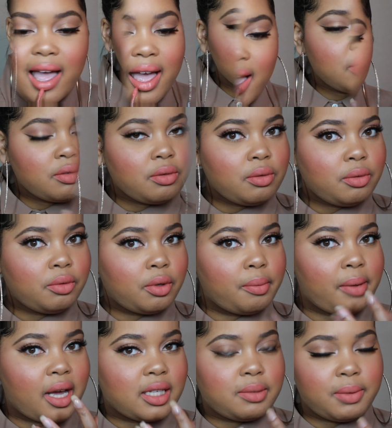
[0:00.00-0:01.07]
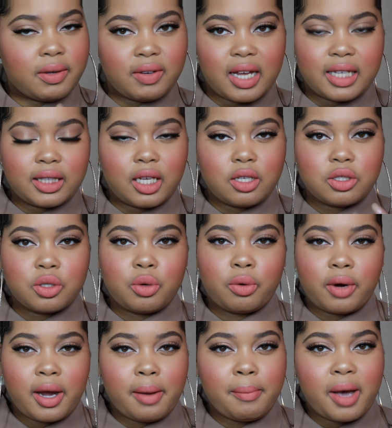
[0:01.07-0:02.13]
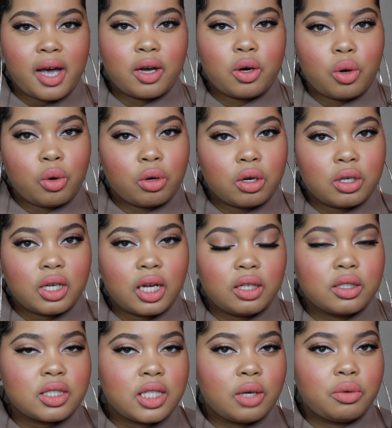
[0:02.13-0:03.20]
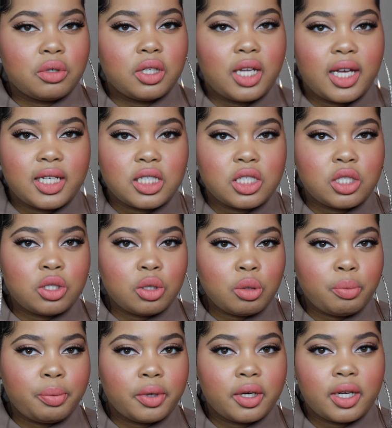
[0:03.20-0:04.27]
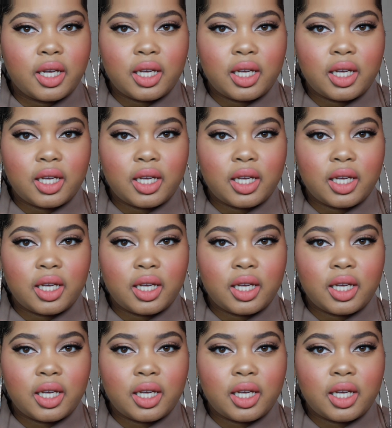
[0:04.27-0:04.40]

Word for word: This one reminds me of like those grandma coral colors that were like super